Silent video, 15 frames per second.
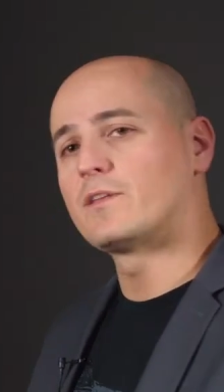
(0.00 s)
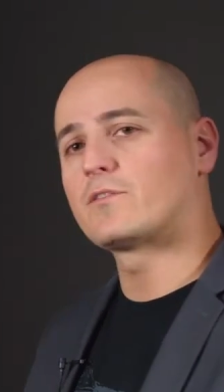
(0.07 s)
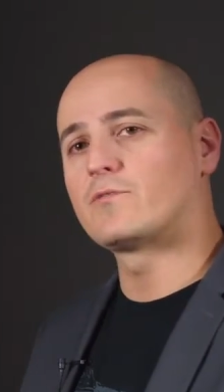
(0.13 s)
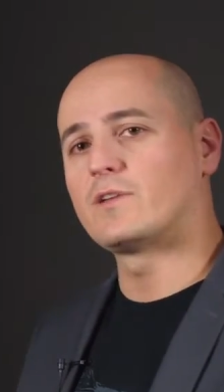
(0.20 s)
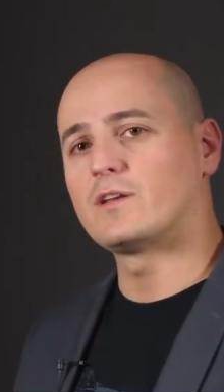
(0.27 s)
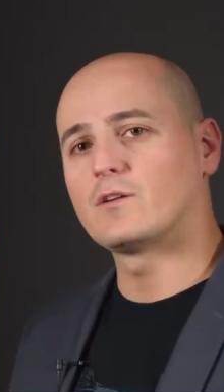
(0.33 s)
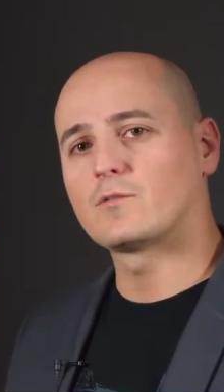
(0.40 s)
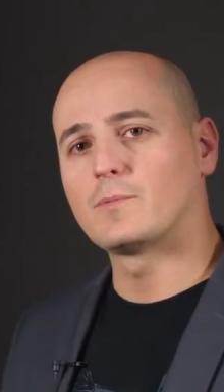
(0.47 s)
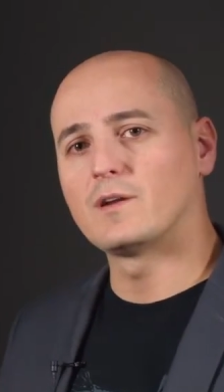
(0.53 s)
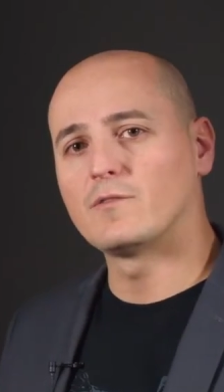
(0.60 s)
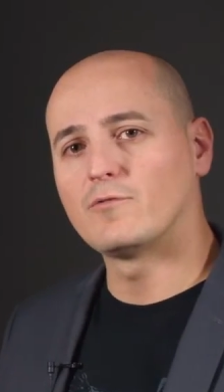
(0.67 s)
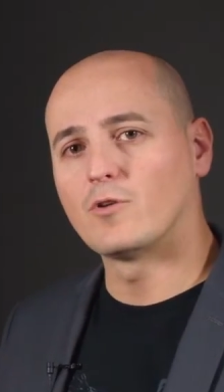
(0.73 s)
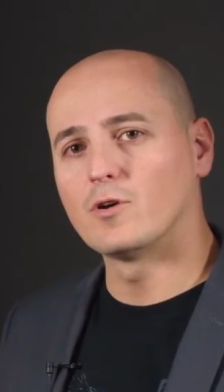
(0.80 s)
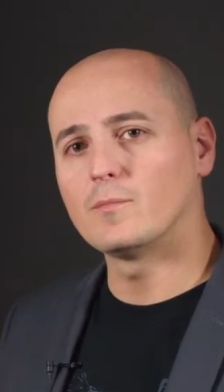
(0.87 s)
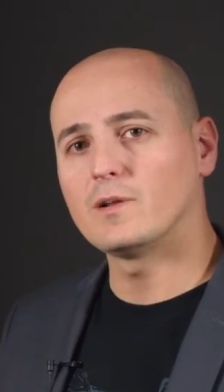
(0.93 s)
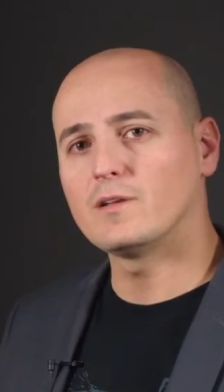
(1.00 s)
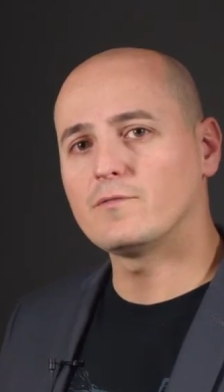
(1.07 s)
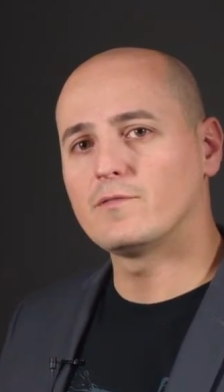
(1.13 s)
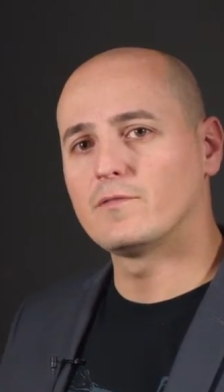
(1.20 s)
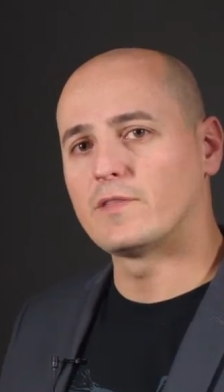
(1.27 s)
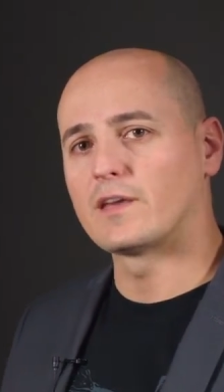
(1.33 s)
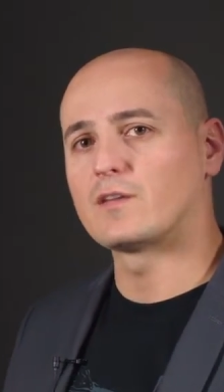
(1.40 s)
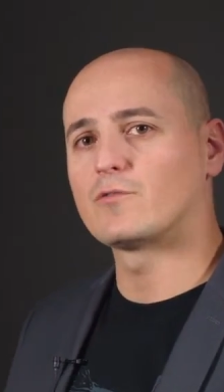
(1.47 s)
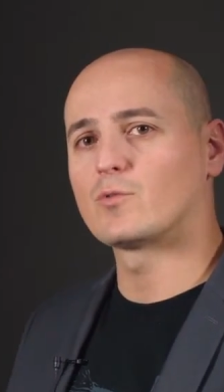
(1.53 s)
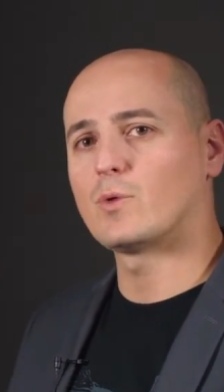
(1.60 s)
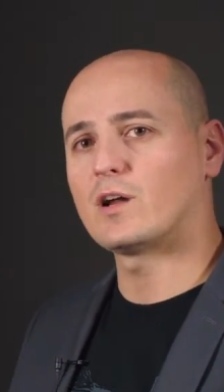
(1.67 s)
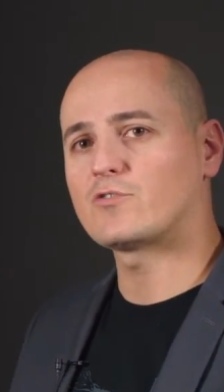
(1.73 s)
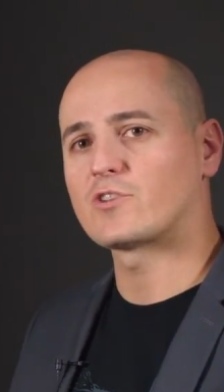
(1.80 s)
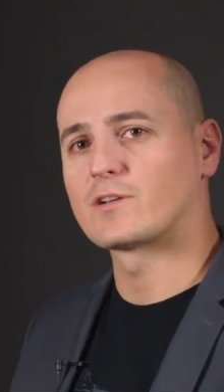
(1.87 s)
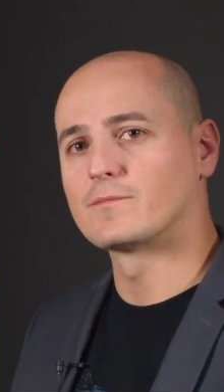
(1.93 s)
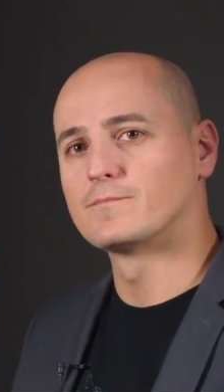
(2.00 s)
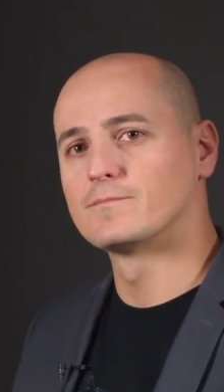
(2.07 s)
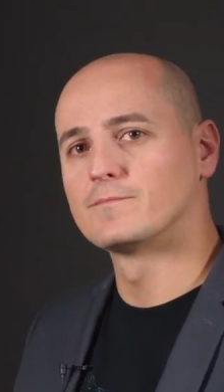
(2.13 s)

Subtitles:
this video has been informative. Thank you for watching.